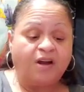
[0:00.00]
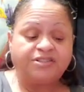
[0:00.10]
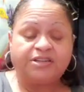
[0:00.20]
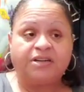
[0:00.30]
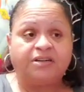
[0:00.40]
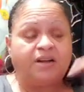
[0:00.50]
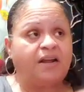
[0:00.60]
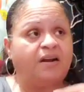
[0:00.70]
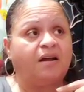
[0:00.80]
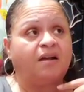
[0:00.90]
Washington and,
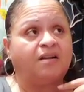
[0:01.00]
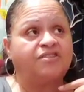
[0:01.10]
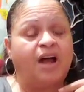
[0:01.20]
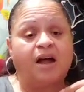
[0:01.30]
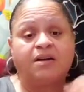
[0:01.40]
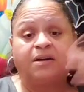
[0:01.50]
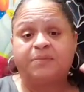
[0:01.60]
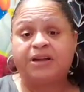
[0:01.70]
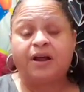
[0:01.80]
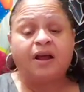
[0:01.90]
and uh, John
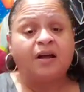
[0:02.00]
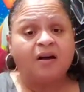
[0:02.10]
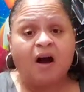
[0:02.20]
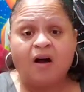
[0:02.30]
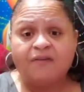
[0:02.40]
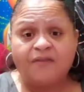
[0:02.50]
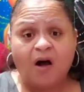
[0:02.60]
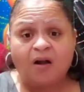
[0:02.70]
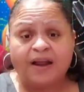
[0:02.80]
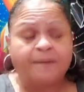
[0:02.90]
Goodman called
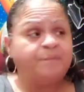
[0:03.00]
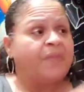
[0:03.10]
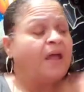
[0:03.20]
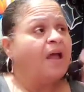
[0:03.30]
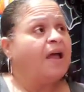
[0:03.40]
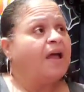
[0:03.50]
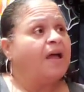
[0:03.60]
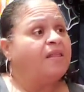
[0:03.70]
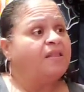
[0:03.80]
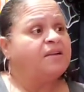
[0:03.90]
Fallen
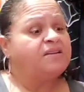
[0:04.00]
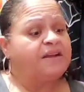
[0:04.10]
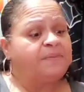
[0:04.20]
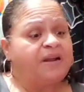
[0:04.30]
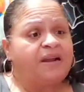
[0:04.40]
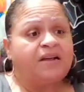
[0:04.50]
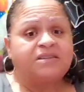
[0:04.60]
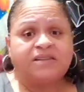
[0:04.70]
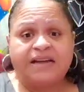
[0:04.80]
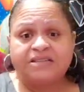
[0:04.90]
and the demon
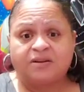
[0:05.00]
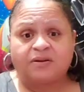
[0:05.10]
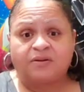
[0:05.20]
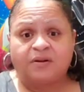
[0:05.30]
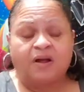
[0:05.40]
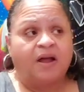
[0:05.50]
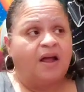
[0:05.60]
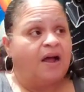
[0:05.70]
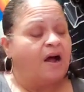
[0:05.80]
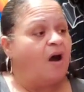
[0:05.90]
Azazel
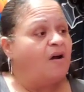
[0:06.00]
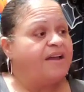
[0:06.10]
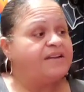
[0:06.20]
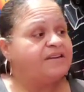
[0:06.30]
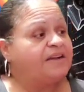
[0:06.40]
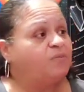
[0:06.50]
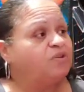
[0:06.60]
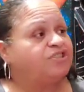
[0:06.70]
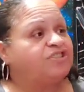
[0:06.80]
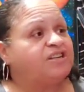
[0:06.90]
all he did
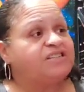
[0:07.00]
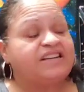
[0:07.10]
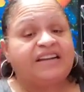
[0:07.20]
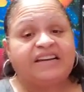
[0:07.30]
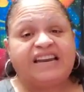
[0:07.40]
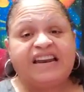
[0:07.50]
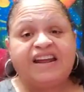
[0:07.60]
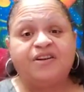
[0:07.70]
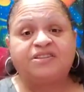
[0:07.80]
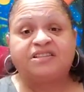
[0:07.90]
was just get
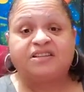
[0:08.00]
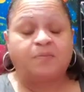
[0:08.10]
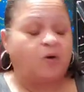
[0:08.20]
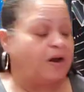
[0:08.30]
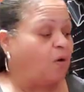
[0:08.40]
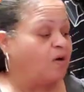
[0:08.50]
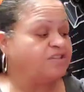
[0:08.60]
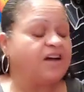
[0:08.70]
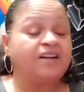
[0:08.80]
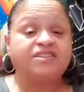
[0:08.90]
near to someone or
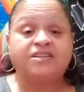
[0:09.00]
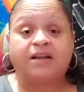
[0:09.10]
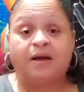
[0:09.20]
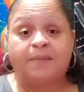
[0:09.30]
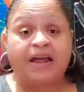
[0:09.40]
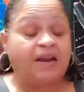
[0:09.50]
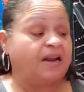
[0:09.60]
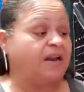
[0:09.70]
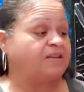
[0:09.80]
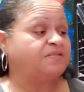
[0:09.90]
touch them and
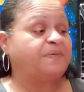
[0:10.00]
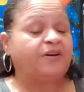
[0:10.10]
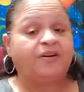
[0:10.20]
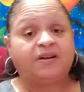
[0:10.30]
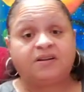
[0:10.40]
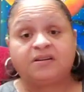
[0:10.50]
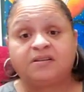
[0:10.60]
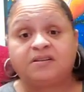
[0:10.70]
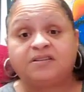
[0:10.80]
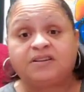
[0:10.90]
then that spirit
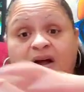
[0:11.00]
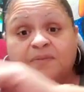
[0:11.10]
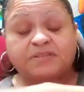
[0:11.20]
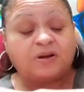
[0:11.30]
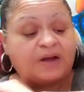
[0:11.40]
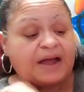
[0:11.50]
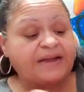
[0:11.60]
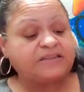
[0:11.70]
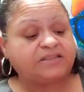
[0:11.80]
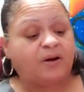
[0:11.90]
jumps
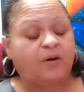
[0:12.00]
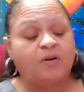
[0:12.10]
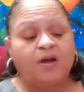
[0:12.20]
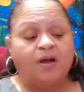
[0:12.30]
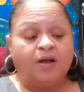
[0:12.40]
okay so